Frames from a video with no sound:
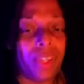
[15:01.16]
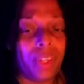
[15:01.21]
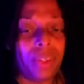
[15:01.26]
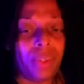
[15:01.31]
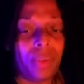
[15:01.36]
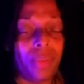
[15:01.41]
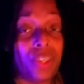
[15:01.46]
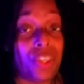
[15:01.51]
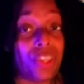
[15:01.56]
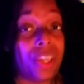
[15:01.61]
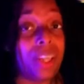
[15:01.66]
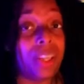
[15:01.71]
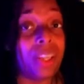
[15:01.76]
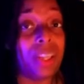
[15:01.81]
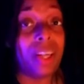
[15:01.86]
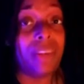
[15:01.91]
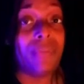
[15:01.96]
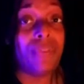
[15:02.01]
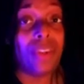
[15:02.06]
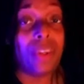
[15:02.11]
know, which I
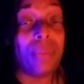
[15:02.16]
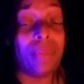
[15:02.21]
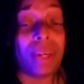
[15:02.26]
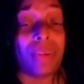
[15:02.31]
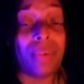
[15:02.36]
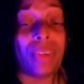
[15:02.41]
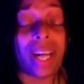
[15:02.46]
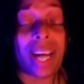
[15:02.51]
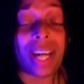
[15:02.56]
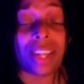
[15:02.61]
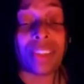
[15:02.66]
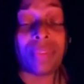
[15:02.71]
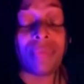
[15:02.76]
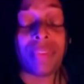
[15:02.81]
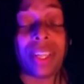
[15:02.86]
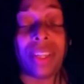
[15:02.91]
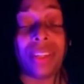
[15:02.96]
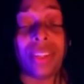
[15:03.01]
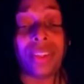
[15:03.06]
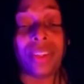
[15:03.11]
love doing my reaction
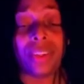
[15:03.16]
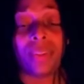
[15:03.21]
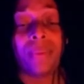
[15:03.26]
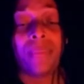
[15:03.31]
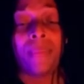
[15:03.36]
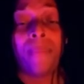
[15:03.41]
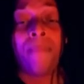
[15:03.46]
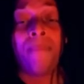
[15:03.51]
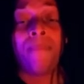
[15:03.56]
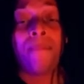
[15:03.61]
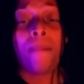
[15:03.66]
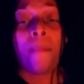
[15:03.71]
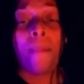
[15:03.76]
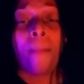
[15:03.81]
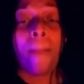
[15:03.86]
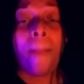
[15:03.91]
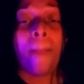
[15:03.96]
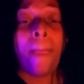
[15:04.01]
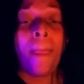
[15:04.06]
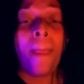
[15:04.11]
videos.
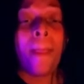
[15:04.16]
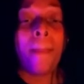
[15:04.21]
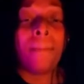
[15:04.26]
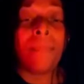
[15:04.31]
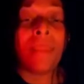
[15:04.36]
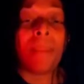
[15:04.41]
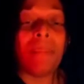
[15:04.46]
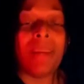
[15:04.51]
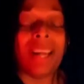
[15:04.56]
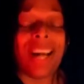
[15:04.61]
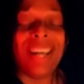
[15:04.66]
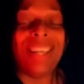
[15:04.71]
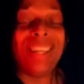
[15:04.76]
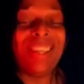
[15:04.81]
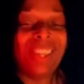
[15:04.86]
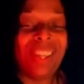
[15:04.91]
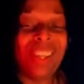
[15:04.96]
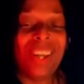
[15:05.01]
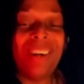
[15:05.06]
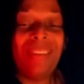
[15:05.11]
But I
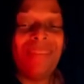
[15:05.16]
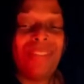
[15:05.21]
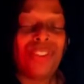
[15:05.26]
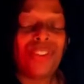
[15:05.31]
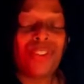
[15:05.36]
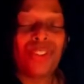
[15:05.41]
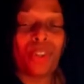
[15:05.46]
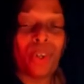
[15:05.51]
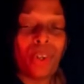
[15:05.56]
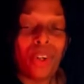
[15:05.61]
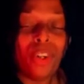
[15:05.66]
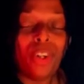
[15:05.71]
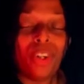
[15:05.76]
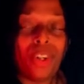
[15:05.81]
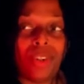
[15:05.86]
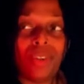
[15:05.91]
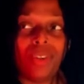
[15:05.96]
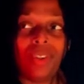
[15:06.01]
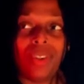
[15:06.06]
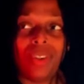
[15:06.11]
love
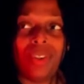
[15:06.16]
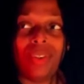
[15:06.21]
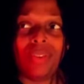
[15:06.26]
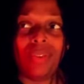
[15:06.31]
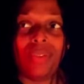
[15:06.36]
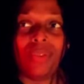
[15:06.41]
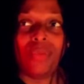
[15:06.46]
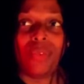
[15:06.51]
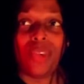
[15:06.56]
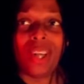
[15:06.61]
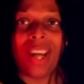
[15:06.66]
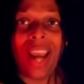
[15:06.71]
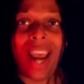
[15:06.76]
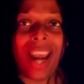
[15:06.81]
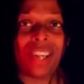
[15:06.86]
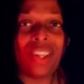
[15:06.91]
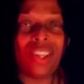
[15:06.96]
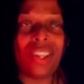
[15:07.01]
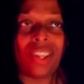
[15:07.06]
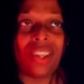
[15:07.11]
certain
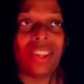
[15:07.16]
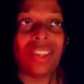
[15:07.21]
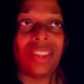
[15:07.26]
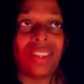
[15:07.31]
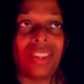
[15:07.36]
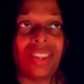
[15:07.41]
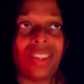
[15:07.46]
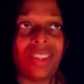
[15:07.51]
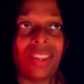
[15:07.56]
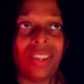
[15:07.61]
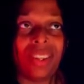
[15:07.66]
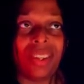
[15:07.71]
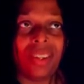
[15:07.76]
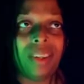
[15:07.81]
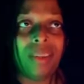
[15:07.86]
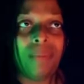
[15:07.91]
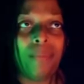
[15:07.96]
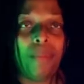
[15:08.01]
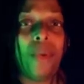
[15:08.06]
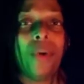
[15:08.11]
reactions
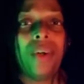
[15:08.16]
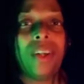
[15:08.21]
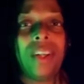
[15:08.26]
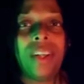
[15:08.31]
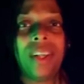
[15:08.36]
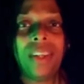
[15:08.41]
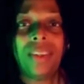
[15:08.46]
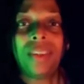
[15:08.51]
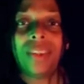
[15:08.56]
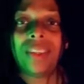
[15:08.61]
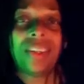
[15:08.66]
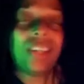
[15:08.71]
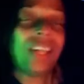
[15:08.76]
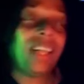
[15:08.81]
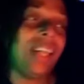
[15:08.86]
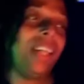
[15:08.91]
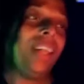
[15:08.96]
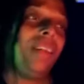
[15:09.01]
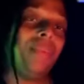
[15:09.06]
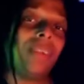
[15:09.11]
more than others.
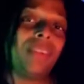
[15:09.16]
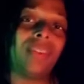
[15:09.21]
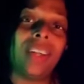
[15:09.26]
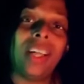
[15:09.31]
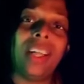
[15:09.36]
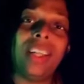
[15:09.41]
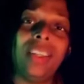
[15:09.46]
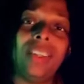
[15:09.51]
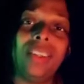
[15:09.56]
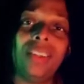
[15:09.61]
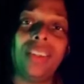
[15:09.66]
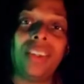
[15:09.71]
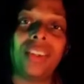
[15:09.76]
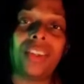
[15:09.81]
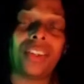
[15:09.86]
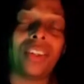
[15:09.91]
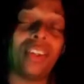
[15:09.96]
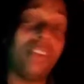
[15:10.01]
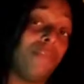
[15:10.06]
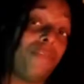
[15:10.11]
Like anyone, right? There's
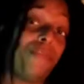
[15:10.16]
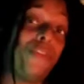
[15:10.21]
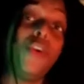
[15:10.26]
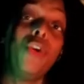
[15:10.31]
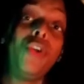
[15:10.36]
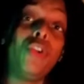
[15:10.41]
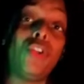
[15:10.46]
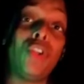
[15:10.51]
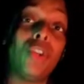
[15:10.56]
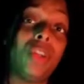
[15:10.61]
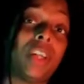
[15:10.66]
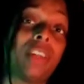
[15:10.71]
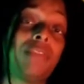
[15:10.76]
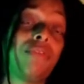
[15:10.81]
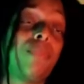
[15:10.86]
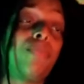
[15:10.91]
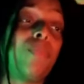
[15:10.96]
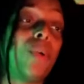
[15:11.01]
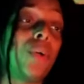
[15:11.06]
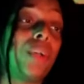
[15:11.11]
certain foods you
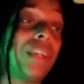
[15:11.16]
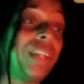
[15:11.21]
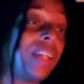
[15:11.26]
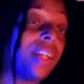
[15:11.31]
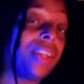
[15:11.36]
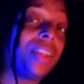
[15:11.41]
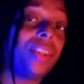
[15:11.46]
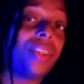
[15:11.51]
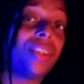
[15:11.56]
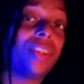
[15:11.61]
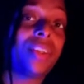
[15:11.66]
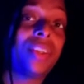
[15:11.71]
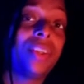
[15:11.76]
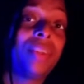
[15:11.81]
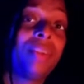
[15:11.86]
love more than others.